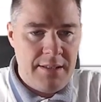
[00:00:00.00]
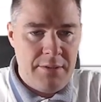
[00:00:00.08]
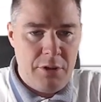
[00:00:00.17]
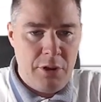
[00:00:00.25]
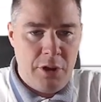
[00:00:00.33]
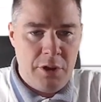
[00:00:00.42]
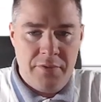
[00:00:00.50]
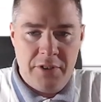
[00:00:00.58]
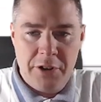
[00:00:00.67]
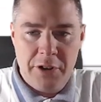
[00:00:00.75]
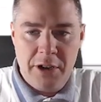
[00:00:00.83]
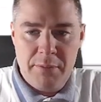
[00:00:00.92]
lot of
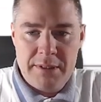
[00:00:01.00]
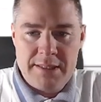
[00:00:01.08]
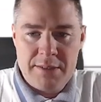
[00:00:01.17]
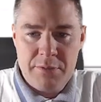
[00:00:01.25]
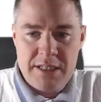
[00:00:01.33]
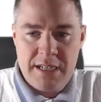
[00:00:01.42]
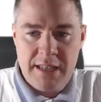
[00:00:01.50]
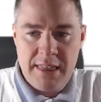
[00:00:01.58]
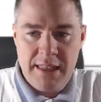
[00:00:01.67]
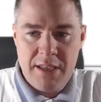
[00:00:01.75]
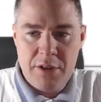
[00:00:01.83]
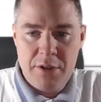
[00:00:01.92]
variables, which I
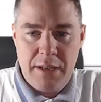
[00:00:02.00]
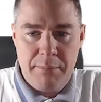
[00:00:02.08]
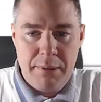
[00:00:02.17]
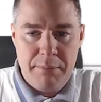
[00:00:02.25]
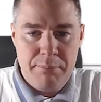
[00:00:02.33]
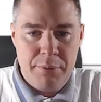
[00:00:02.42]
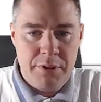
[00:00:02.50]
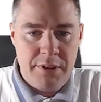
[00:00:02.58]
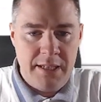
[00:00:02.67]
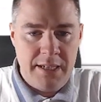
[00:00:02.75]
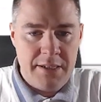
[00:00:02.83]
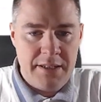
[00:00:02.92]
think could have been put
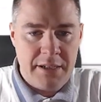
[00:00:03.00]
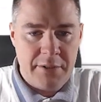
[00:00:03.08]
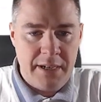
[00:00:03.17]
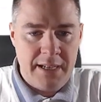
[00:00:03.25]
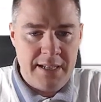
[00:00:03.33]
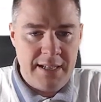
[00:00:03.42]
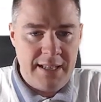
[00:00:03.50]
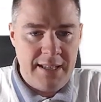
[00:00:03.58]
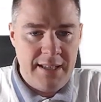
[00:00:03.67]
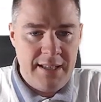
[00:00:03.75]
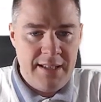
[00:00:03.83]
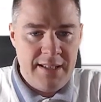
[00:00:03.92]
here directly.